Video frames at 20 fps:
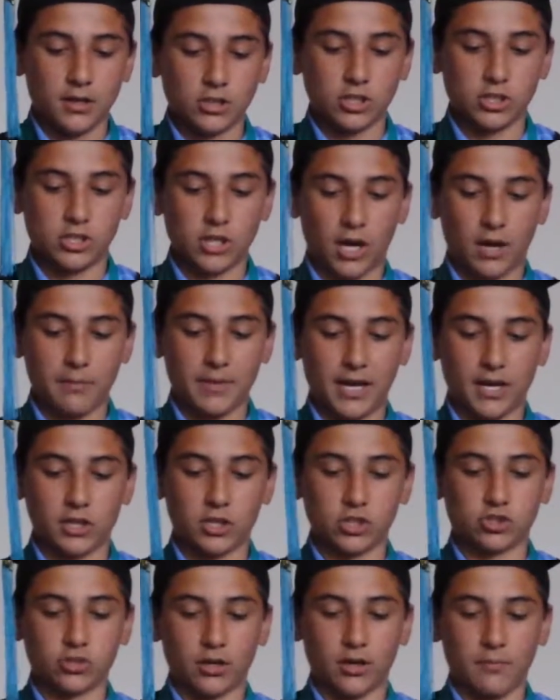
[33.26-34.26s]
She taught me how
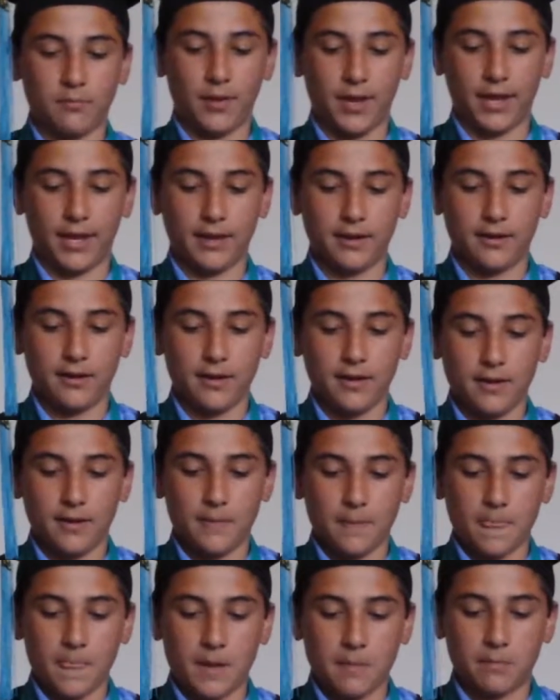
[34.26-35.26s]
to draw and paint,
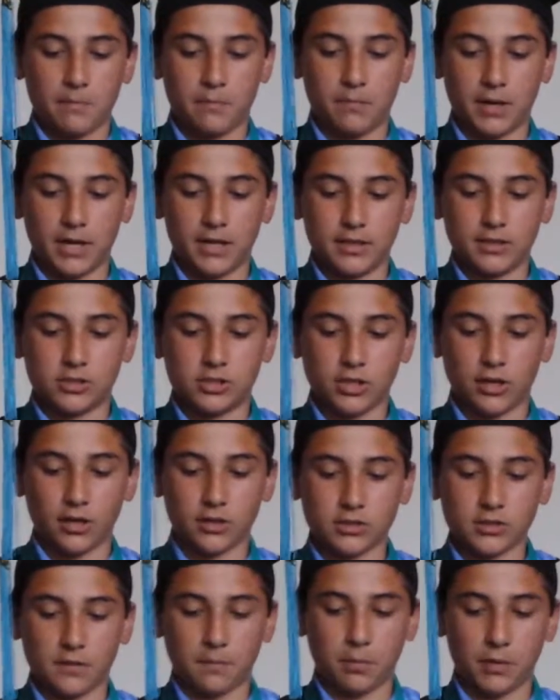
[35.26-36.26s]
but she
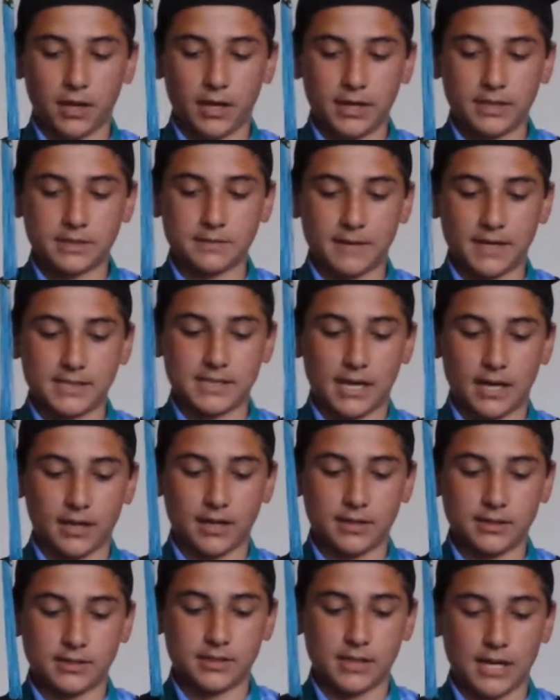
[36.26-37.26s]
also applies my
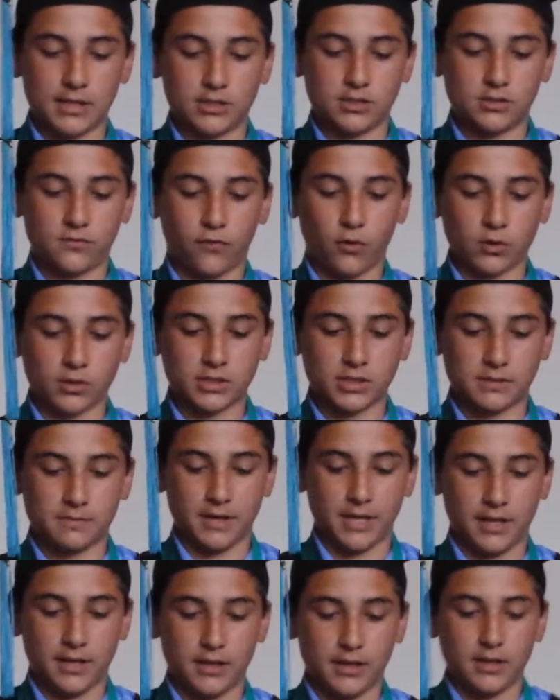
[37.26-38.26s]
talents and forces
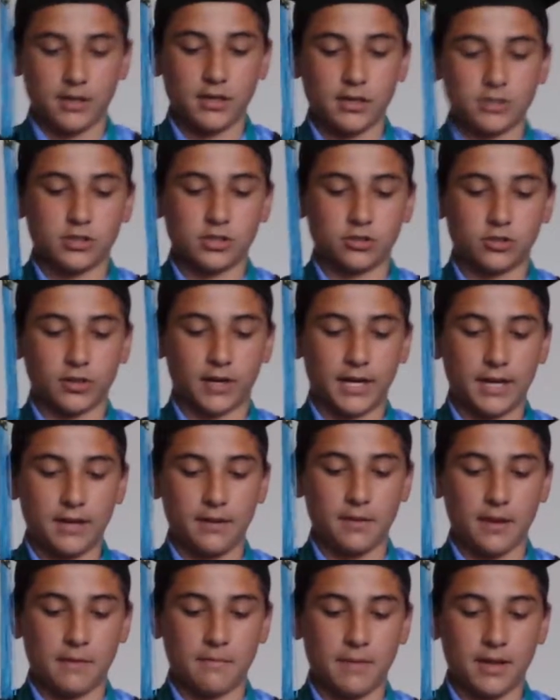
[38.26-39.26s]
me to try
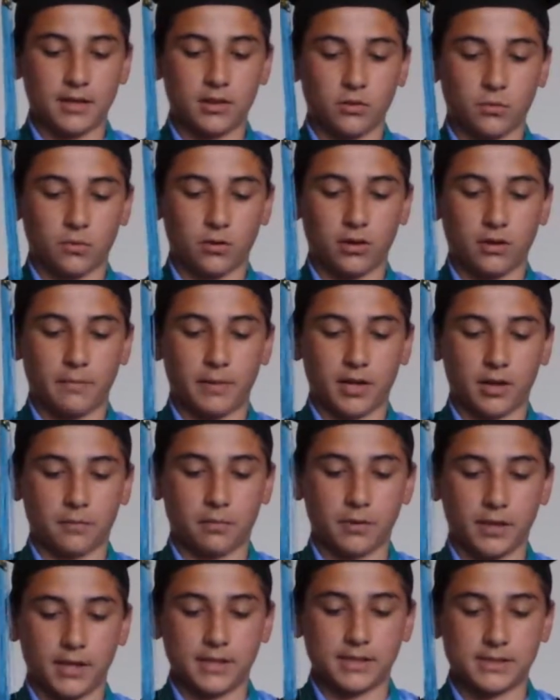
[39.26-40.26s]
and make the world a better
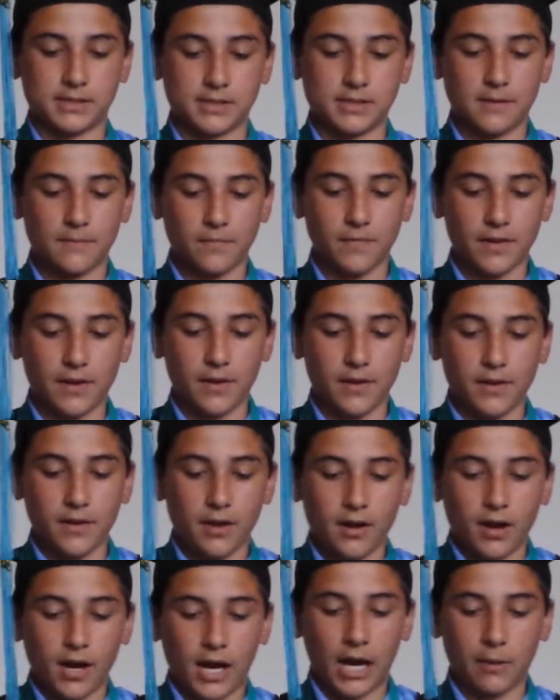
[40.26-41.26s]
place.
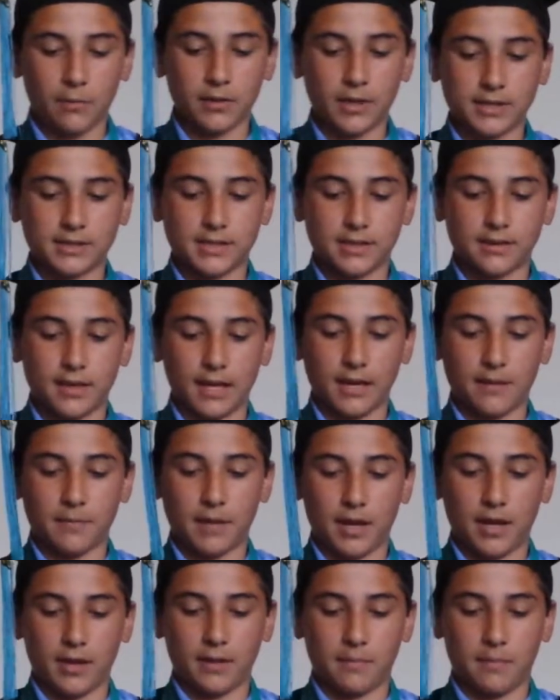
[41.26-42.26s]
I would like to thank
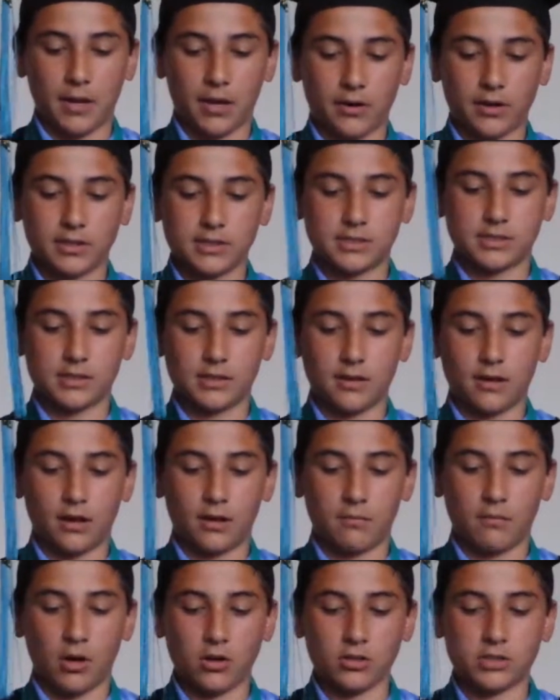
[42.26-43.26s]
my parents,
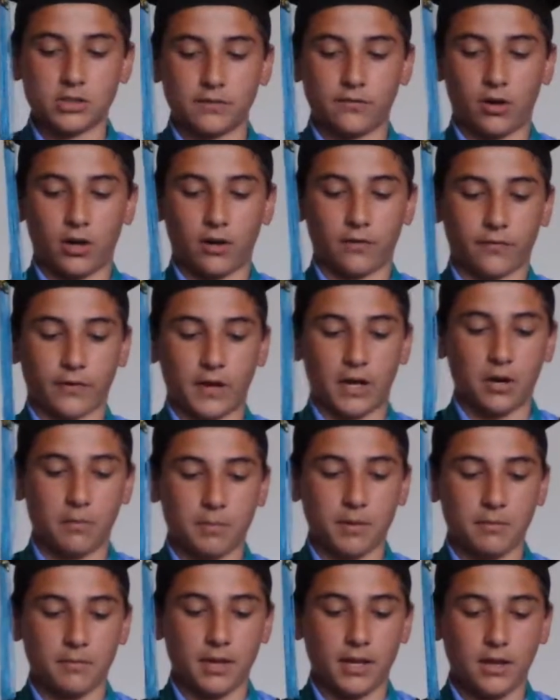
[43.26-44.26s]
most of all, for
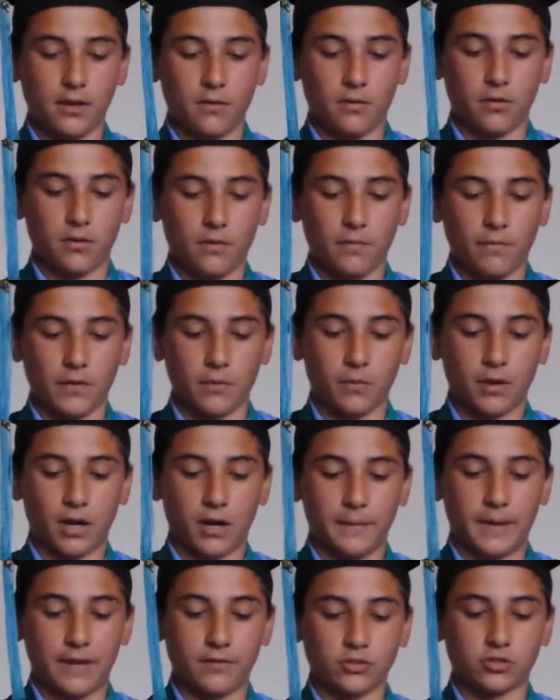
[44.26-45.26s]
helping me when
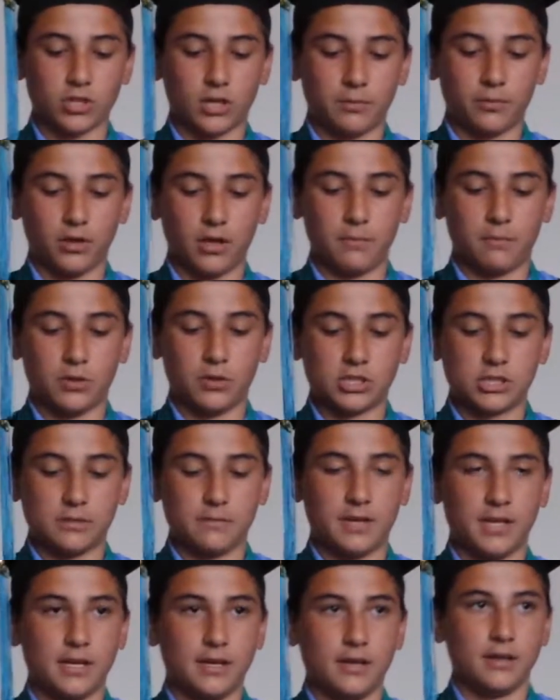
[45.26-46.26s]
I'm having trouble and
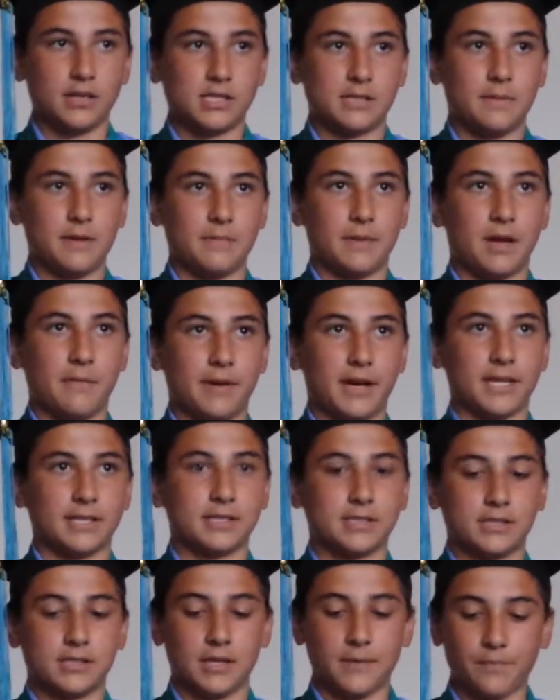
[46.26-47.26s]
pushing me to be my
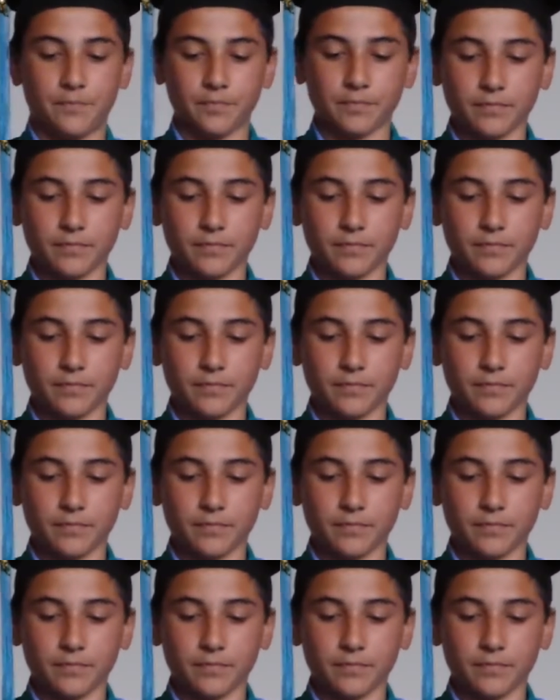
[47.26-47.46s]
best.